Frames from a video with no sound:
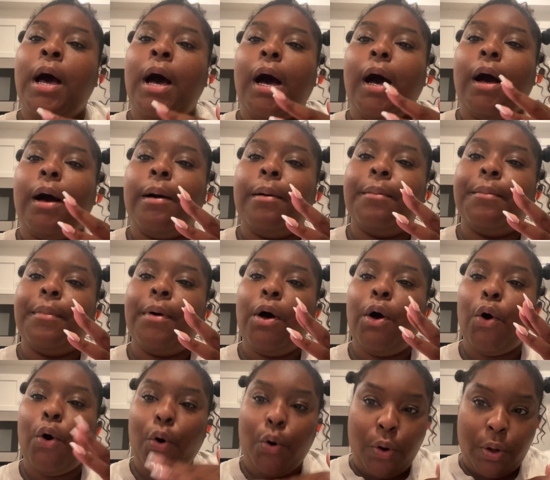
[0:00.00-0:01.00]

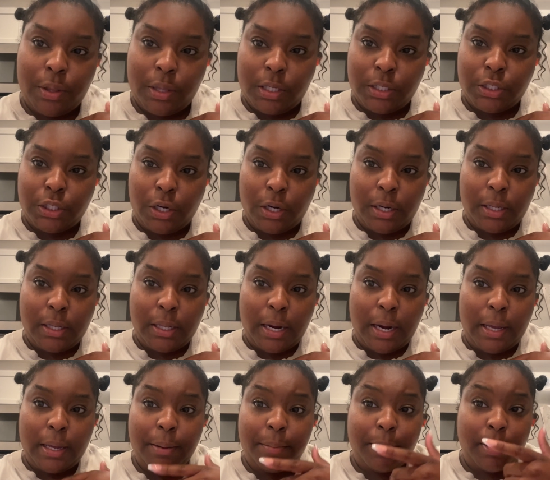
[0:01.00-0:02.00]
on this journey that
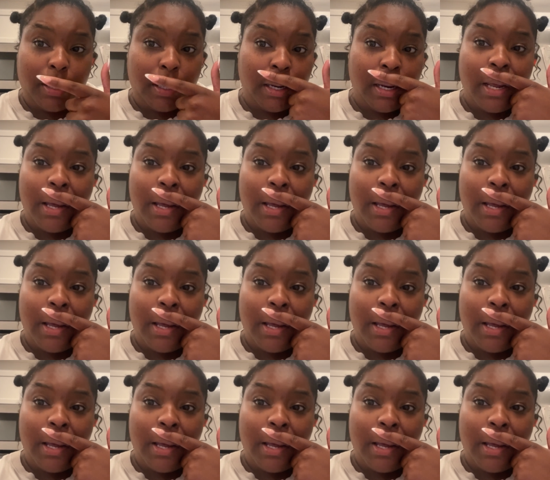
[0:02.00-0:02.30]
I am in.